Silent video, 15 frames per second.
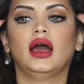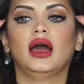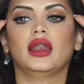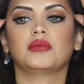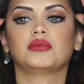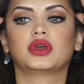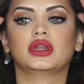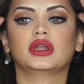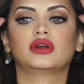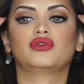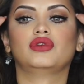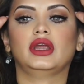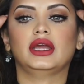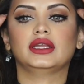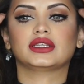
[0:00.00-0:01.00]
And I'm gonna
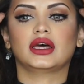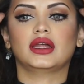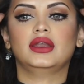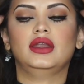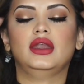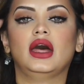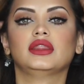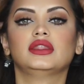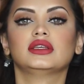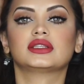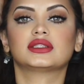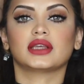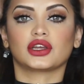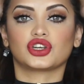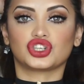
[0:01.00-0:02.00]
create another
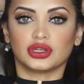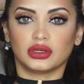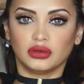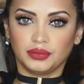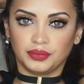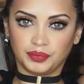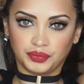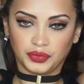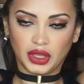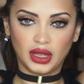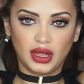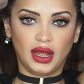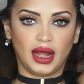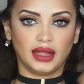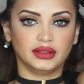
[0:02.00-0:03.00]
section,
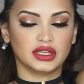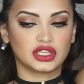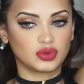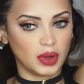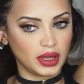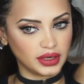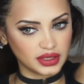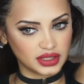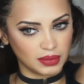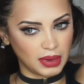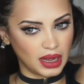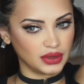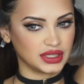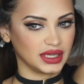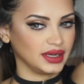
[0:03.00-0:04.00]
and this one is
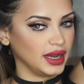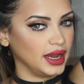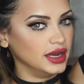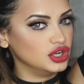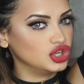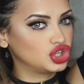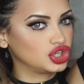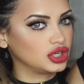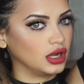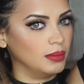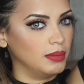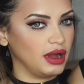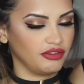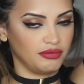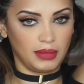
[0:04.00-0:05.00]
about an inch
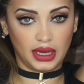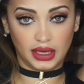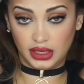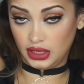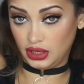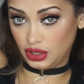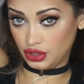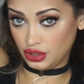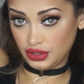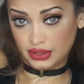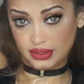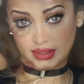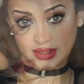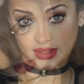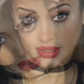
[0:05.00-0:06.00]
above my
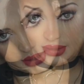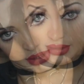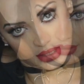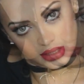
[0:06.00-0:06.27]
ears.